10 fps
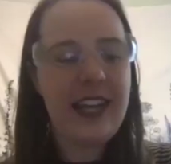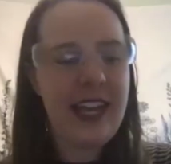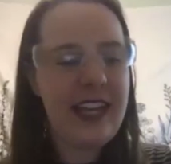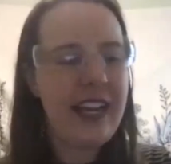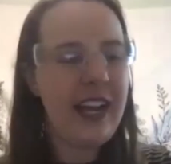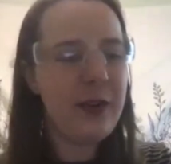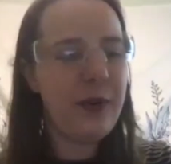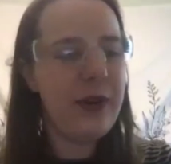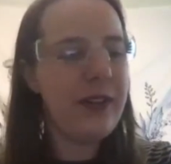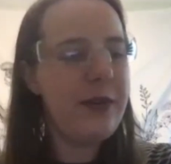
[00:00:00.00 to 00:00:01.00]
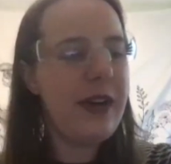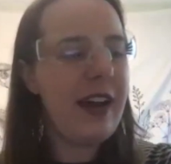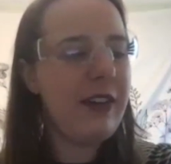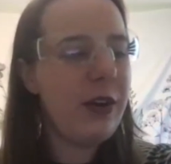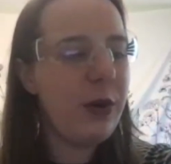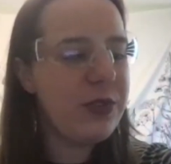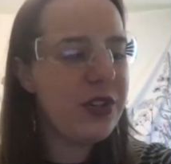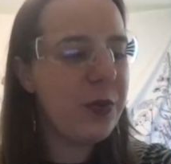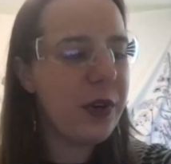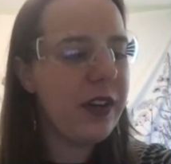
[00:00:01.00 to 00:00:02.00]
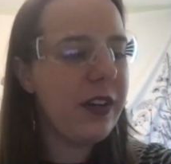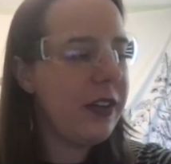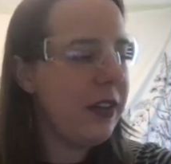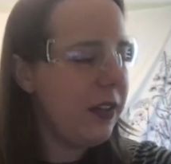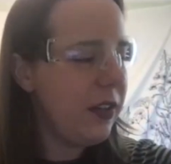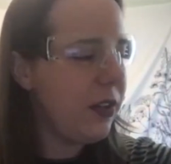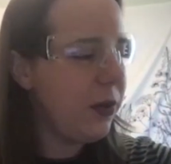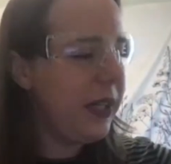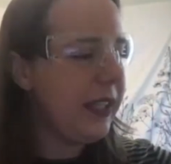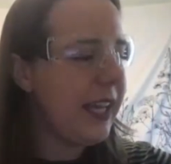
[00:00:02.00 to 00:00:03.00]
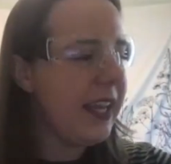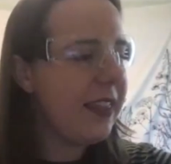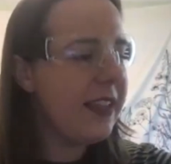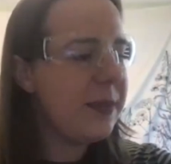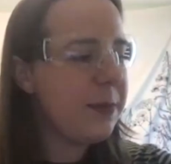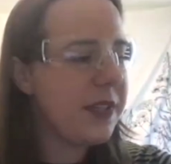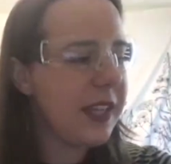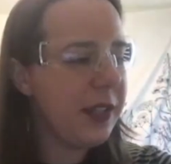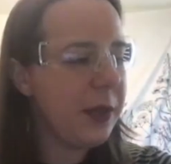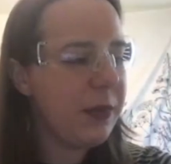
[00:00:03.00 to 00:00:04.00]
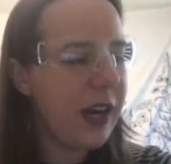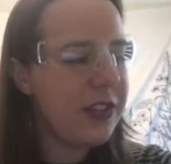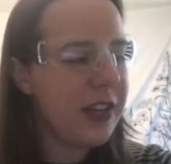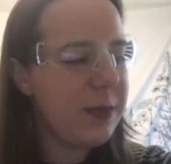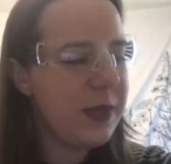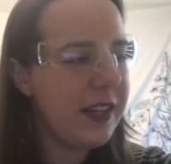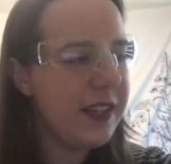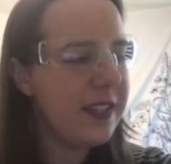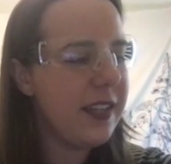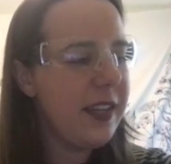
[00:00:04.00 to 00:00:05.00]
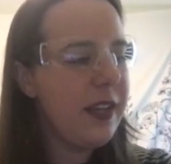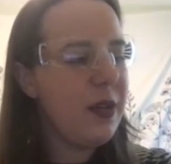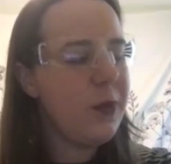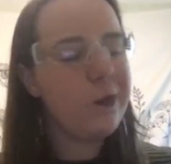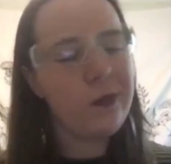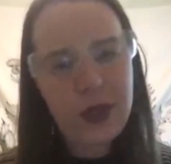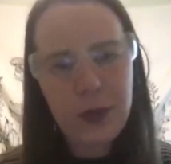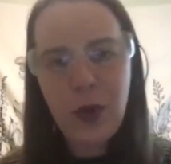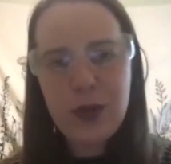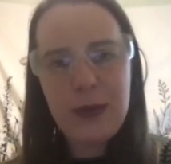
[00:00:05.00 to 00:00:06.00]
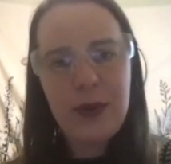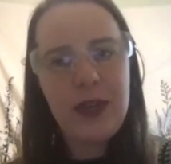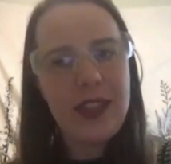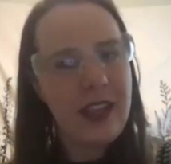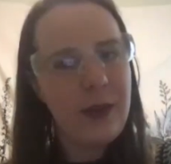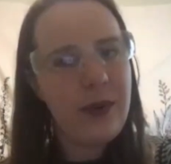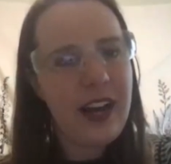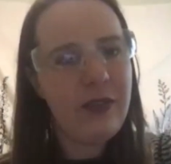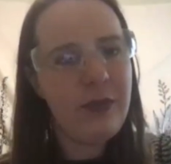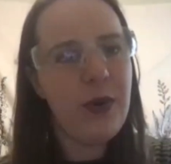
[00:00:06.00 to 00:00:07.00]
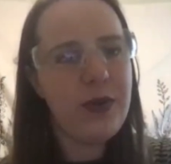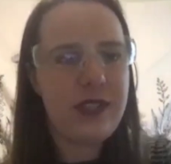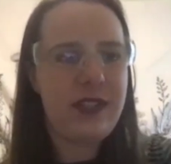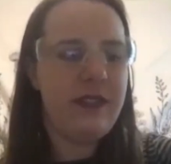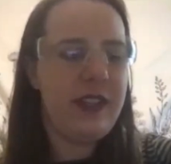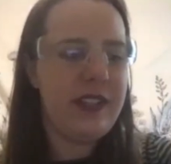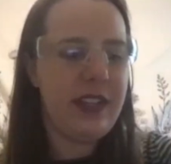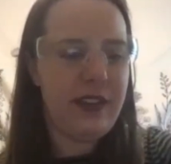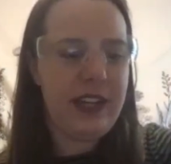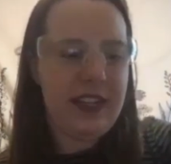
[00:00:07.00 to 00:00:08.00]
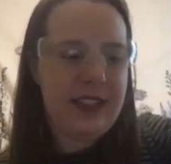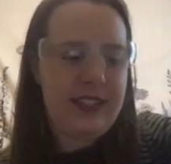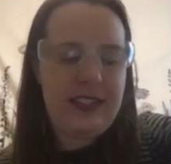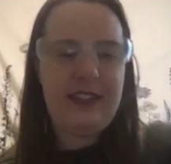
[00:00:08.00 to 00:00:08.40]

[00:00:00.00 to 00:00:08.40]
any kind of oil that you have at home should work. We like this particular project because most people we think will have most of these ingredients.